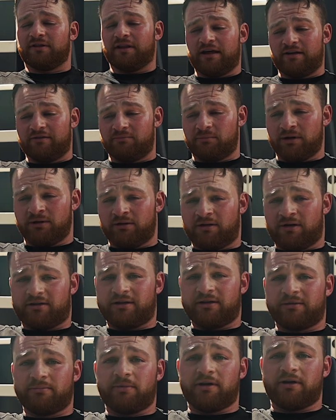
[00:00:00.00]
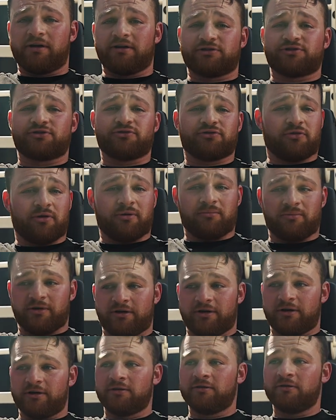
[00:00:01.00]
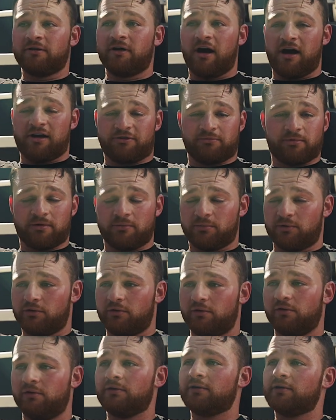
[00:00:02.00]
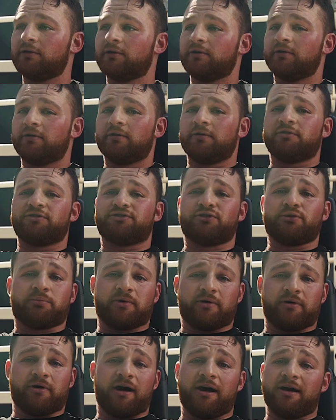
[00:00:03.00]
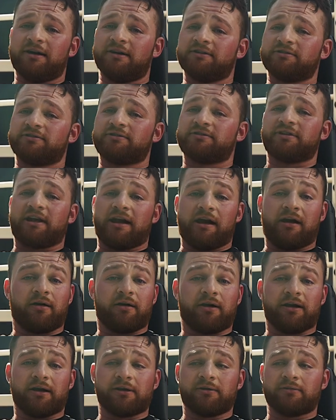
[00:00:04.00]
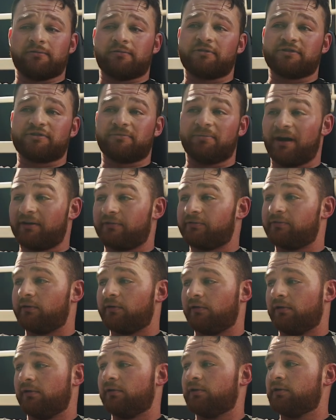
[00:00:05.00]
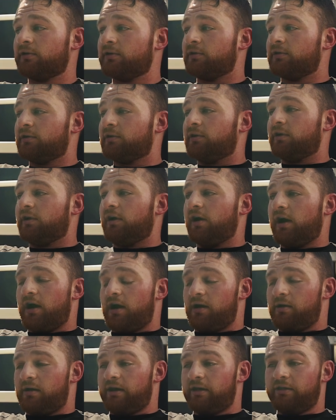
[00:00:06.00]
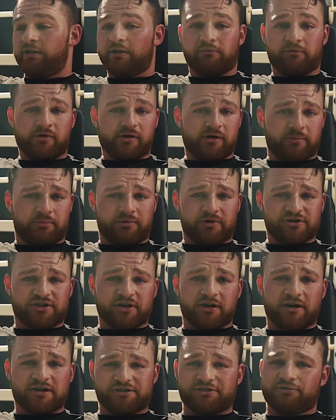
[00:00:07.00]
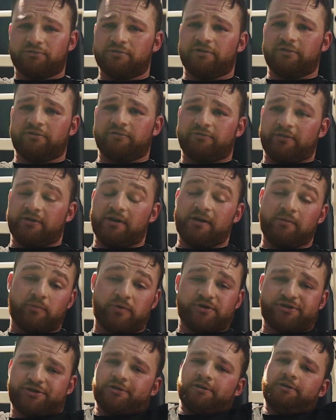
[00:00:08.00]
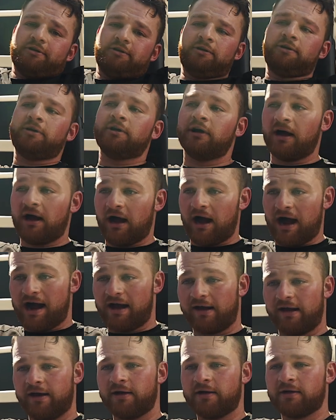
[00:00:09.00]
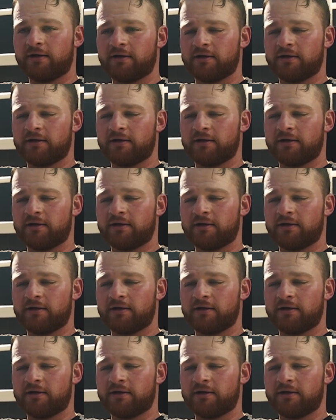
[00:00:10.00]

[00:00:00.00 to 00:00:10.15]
they have been nothing but extremely hospitable, super nice, caring, respectful, and they really appreciate us doing this for them, which I,